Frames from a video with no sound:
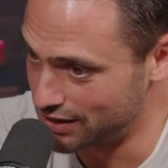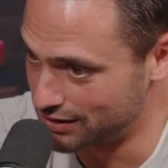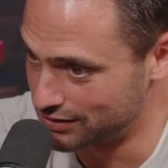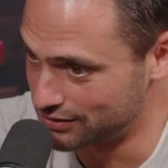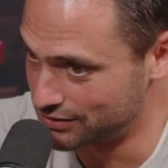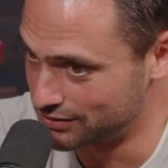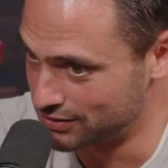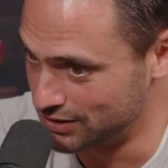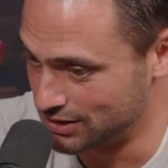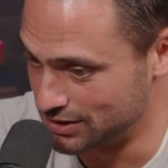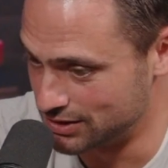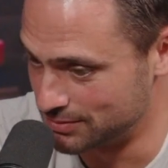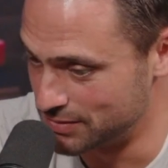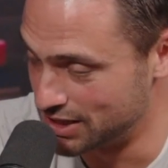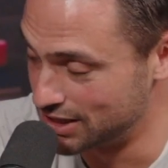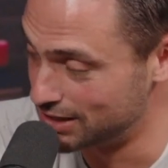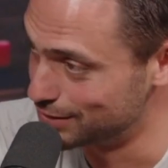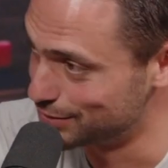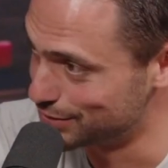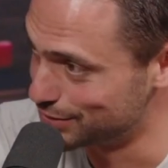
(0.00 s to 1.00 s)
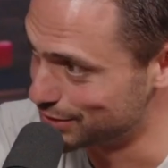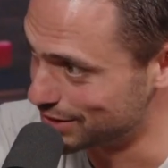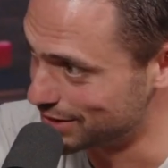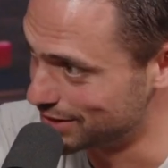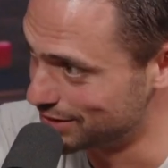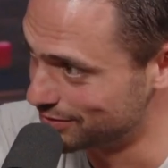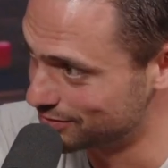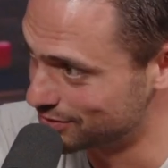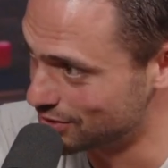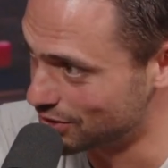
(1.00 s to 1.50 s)
at many years
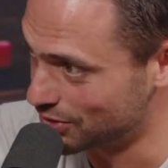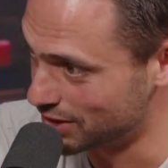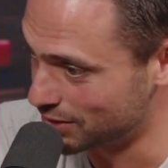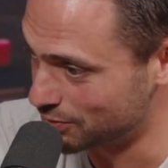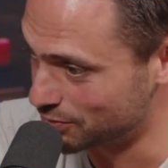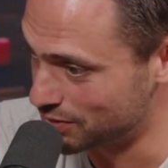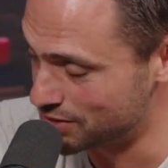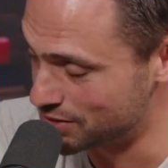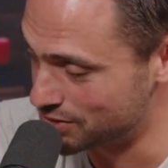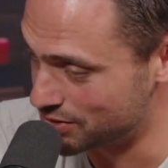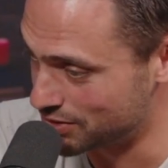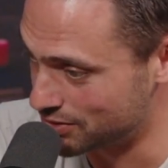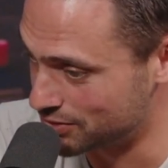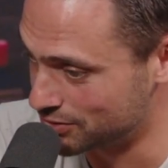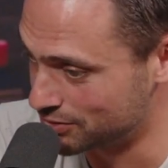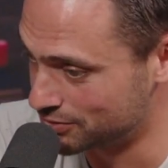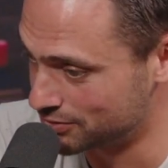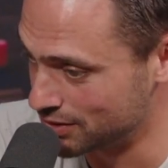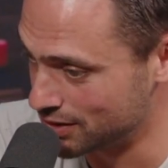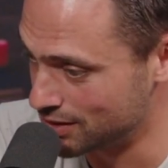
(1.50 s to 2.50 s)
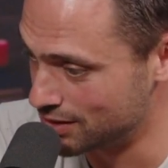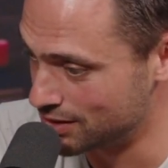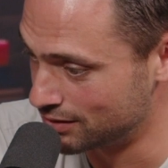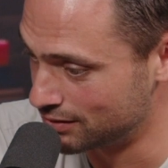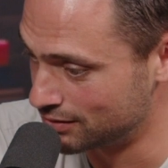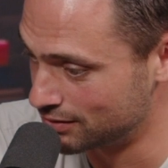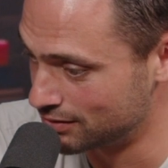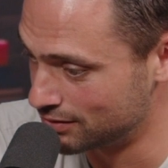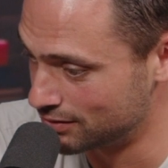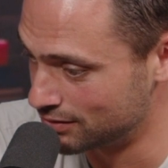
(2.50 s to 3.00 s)
ago called Equity Circle,
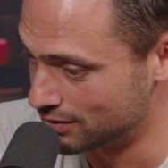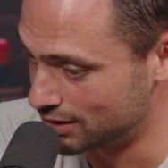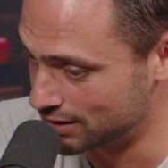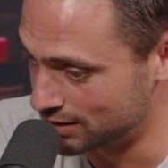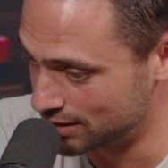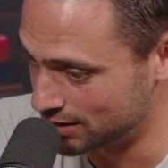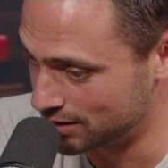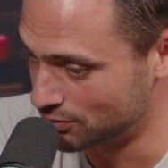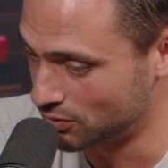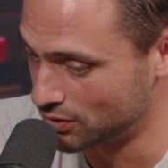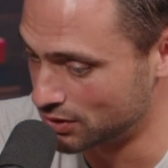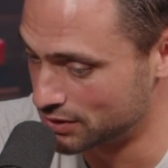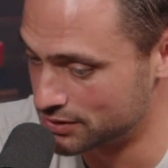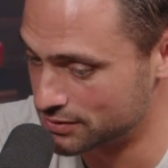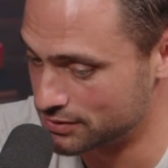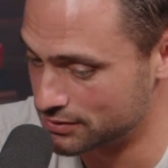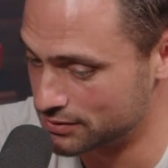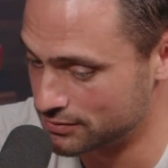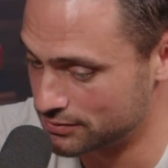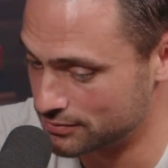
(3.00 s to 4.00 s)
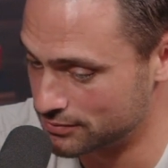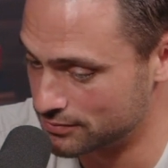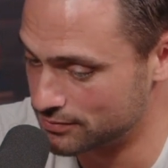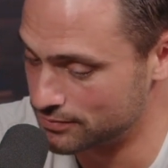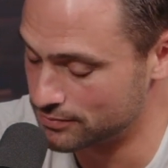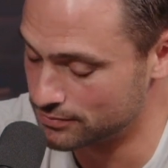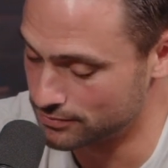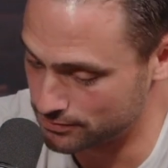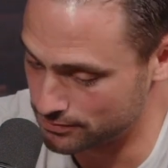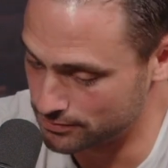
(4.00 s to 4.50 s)
and the idea was
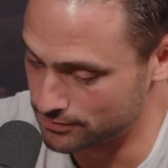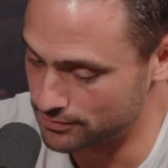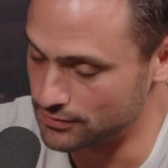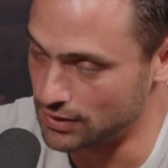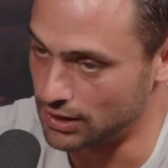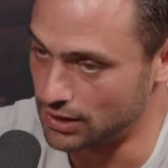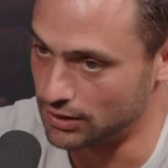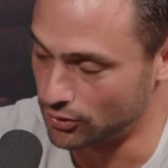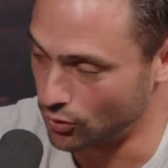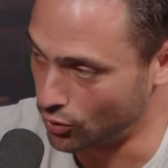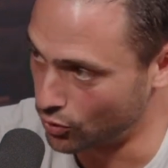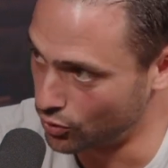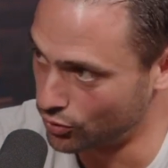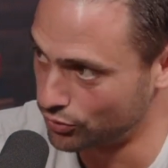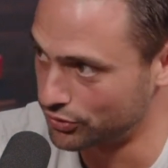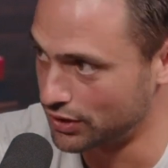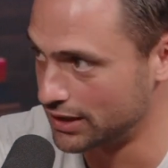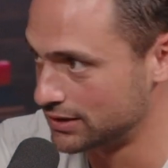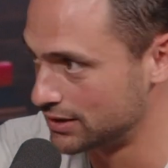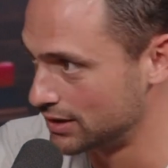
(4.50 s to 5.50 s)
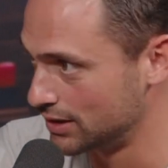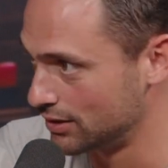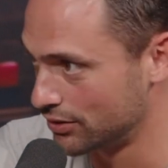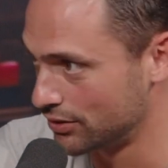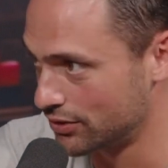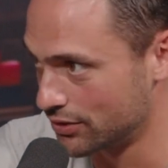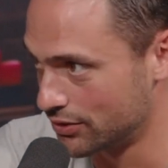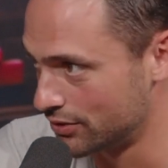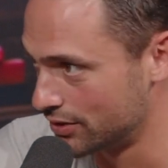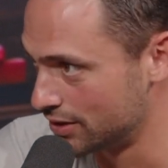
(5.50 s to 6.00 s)
an old
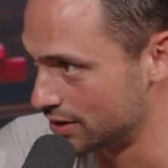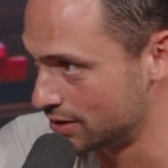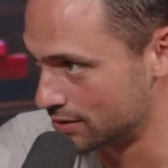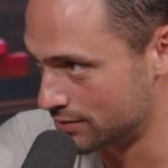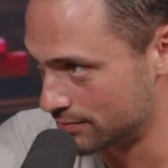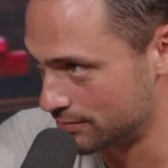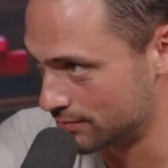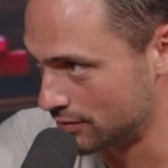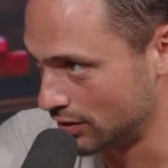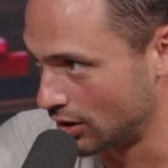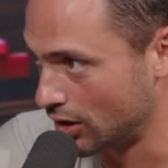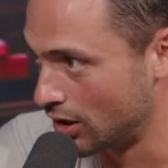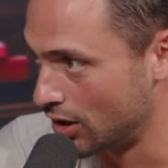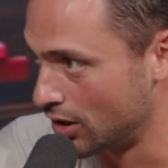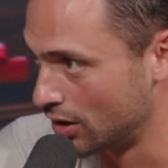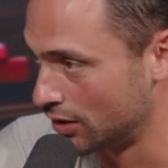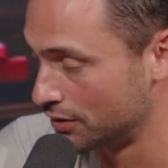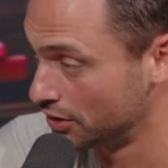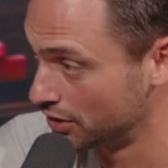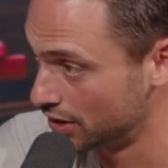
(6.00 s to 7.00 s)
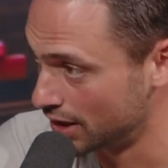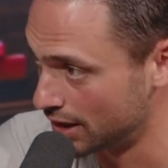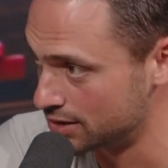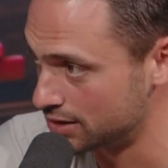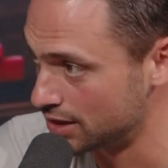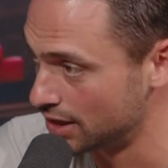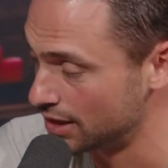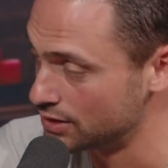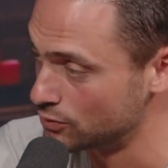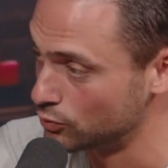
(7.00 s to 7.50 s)
1930s law in the United
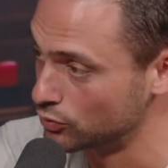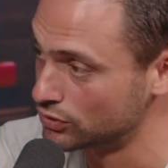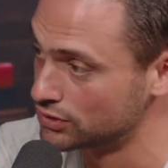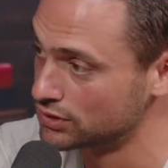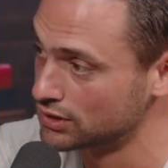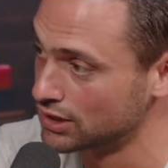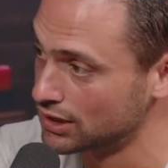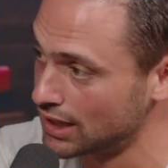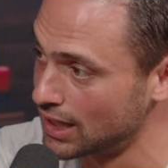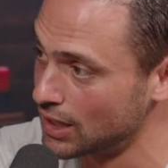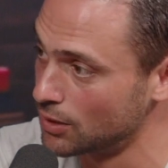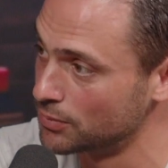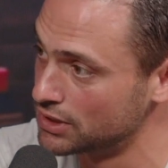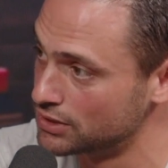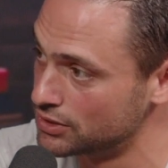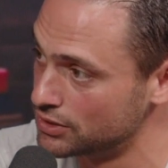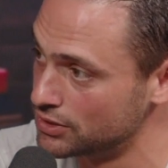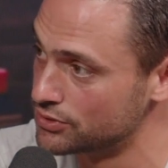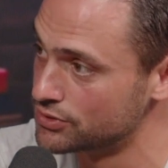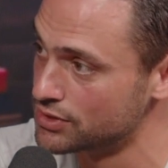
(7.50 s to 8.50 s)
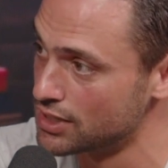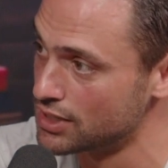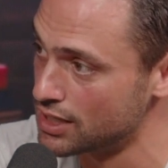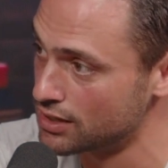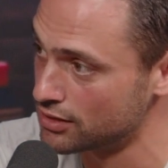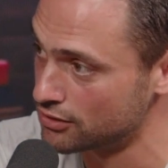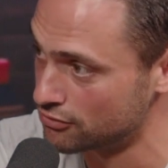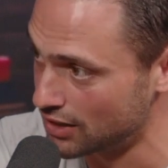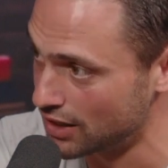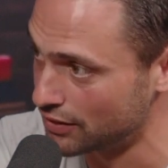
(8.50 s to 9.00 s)
States wouldn't allow me to use
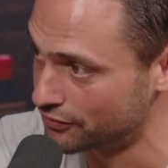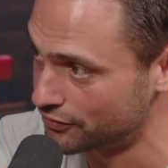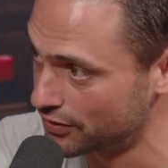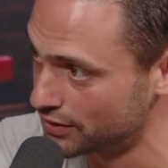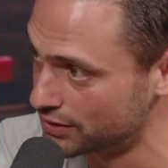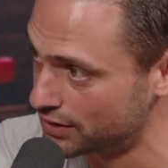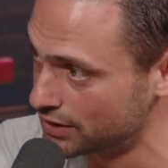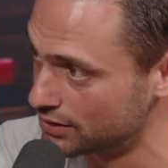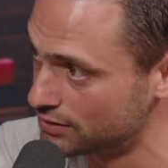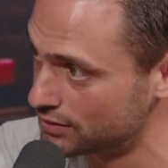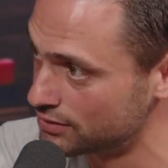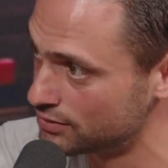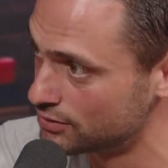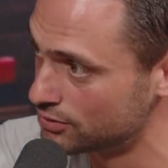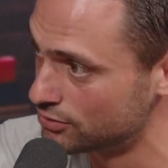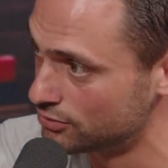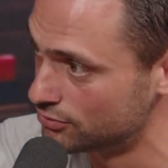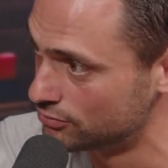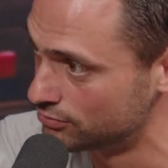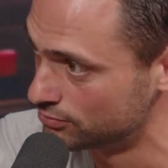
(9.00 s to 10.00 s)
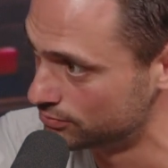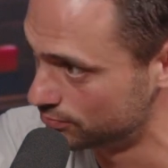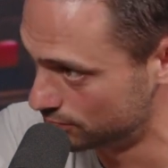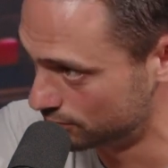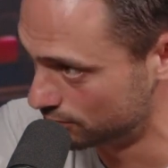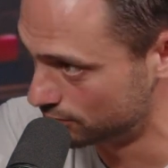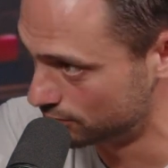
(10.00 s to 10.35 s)
crowdfunding to